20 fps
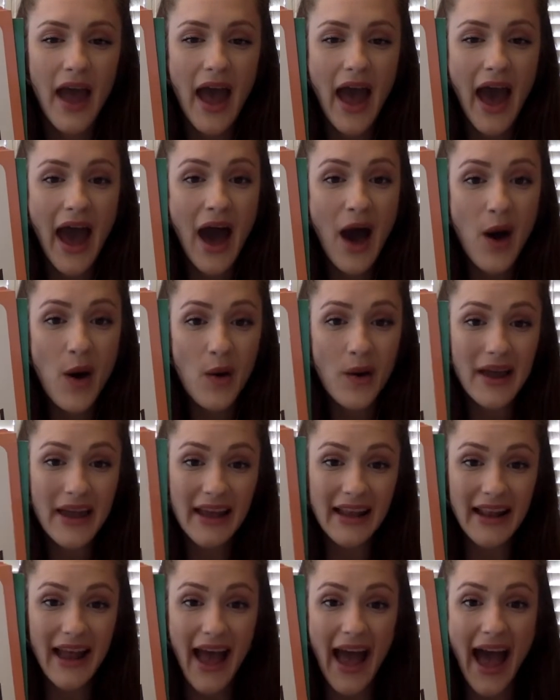Ow
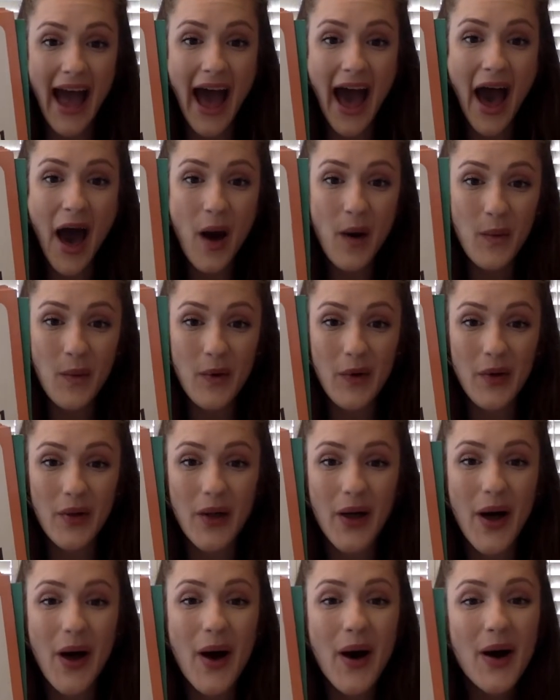in owl,
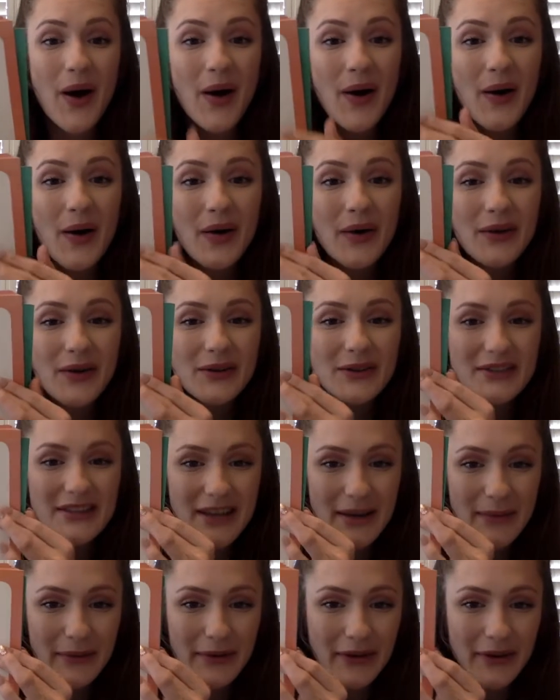
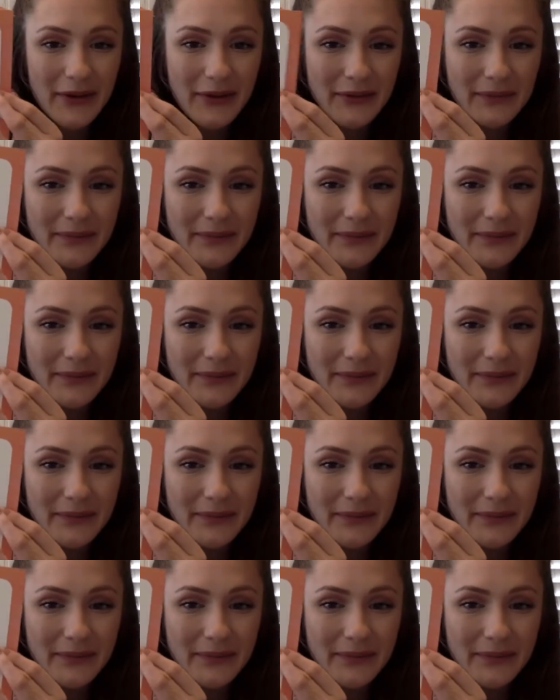O-W.